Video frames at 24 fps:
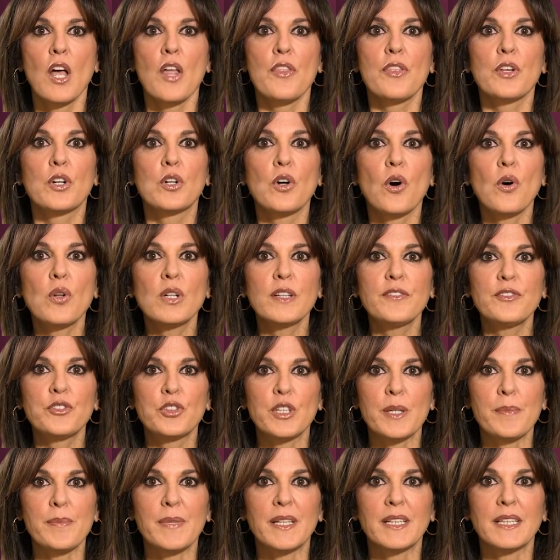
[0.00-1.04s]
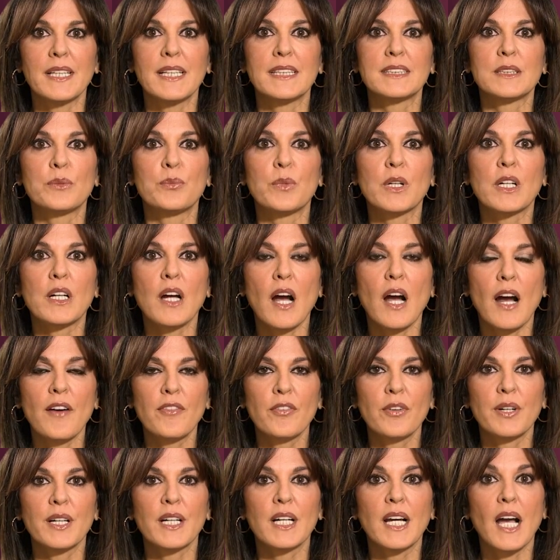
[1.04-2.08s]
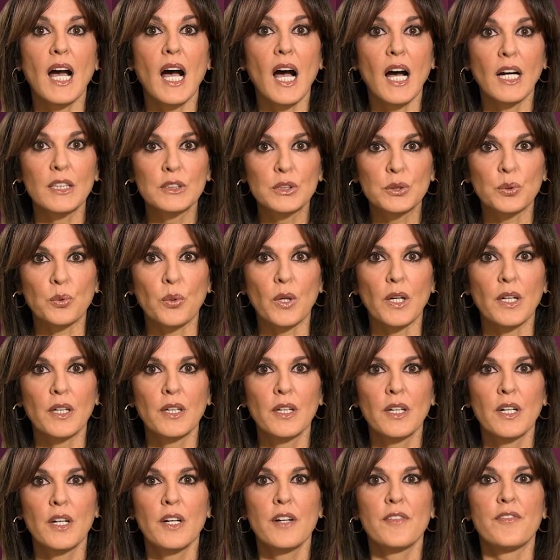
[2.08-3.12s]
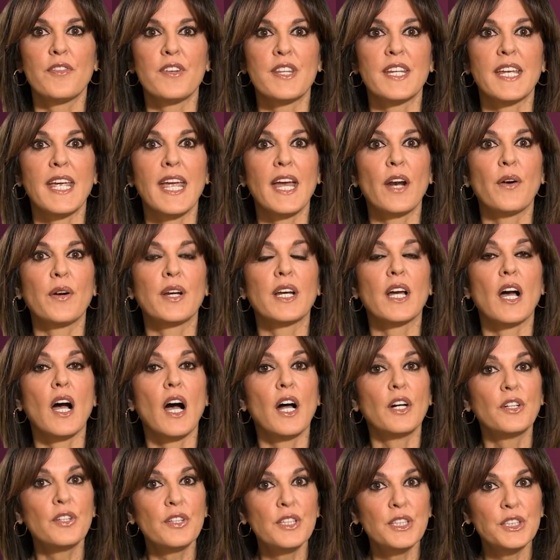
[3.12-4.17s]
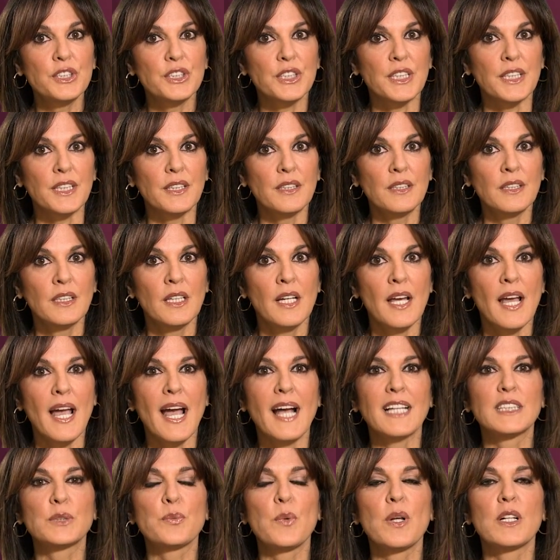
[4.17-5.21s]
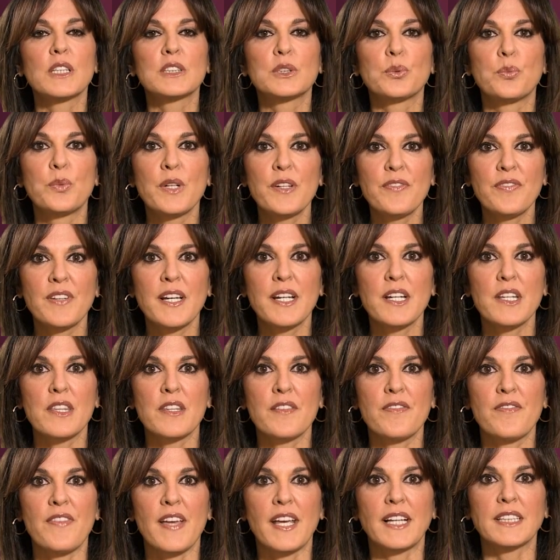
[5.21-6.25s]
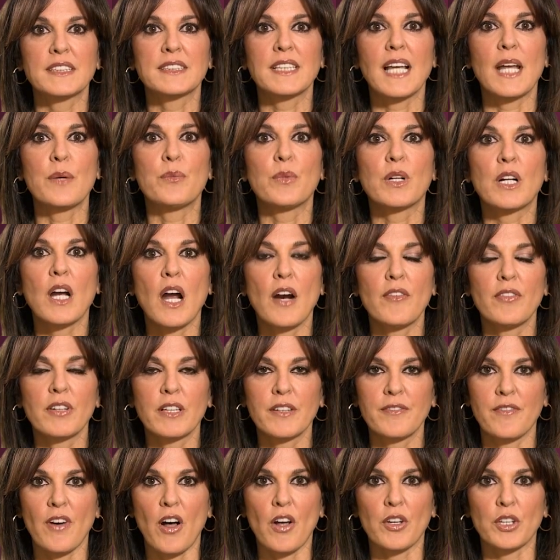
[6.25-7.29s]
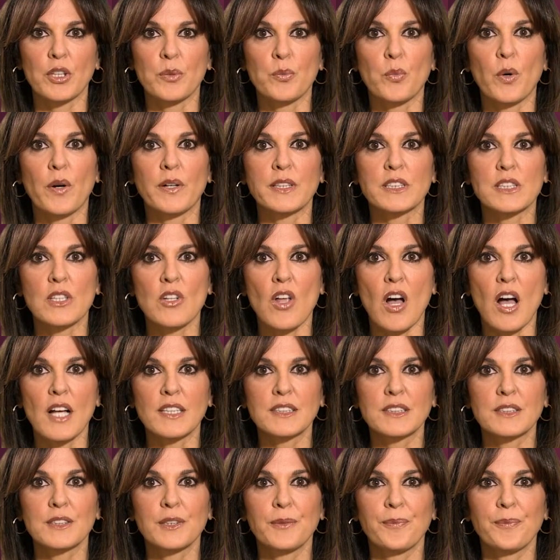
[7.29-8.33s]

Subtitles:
The goal of treatment is in recovering contour for the area under the chin, as well as reflating the face and recovering volume where it's lost.